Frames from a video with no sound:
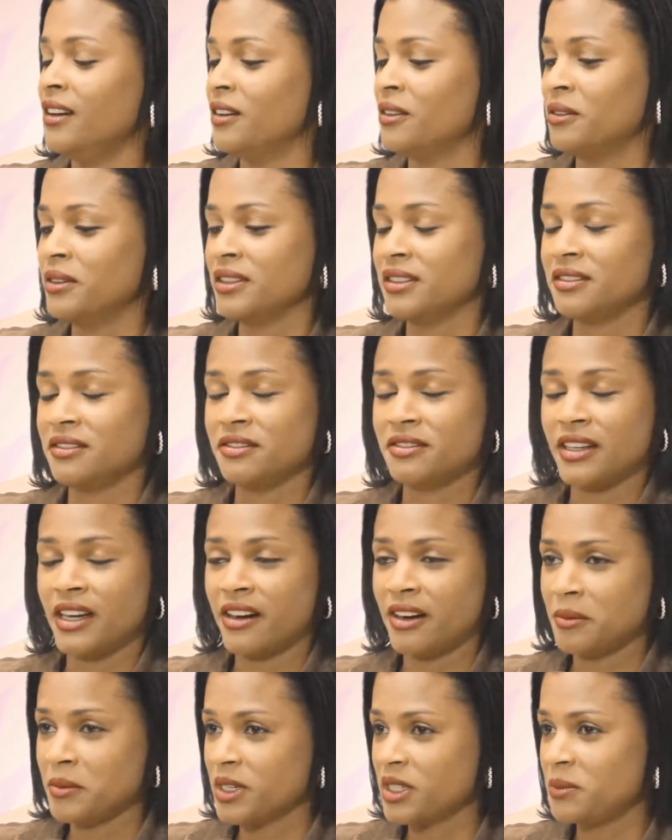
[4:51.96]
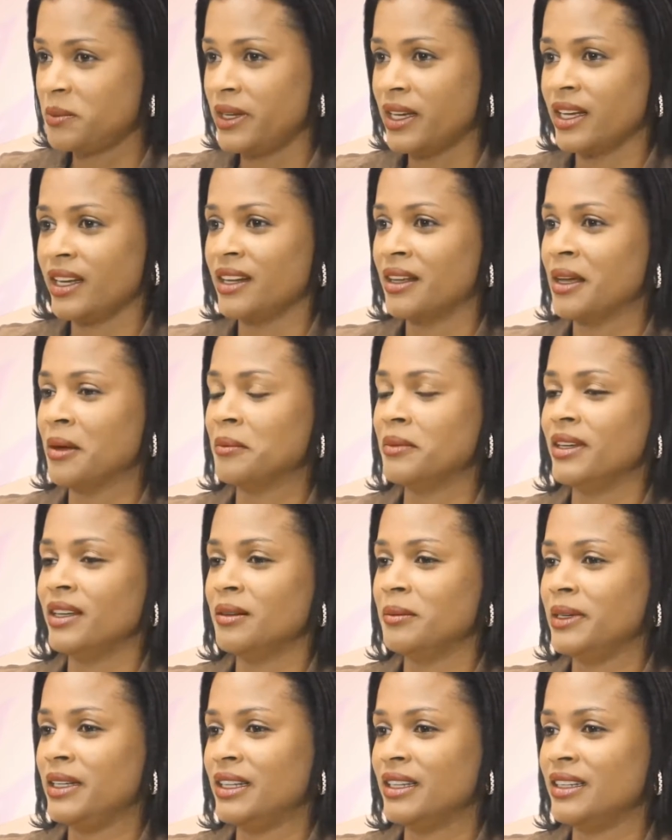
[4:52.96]
was very much PNM. I
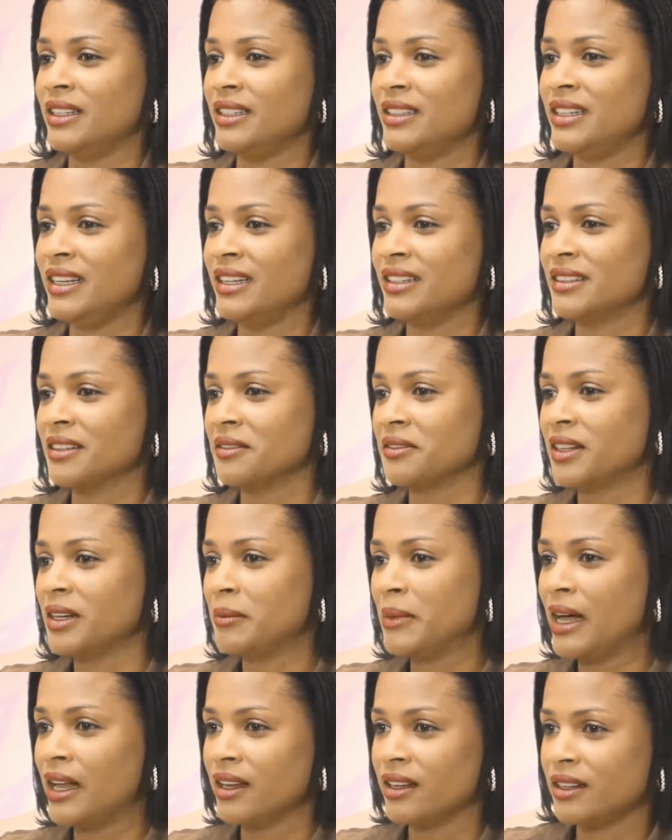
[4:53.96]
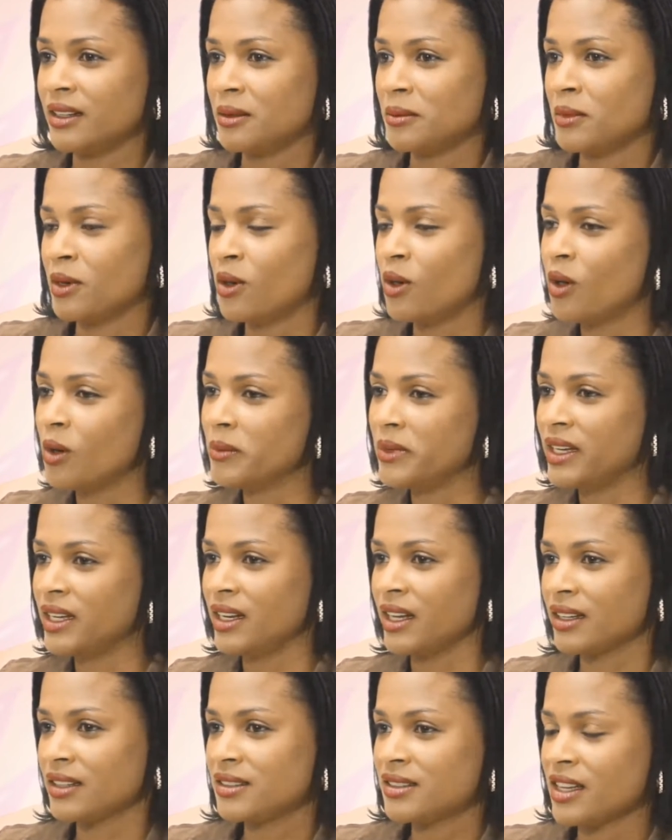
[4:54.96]
mean, in the days of Kamaluddin, Muhammad,
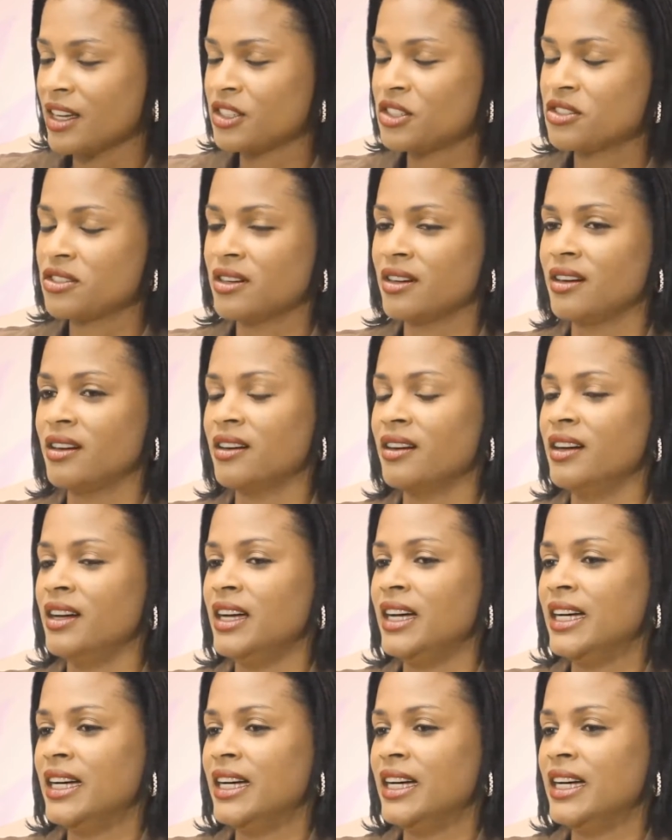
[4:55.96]
etc.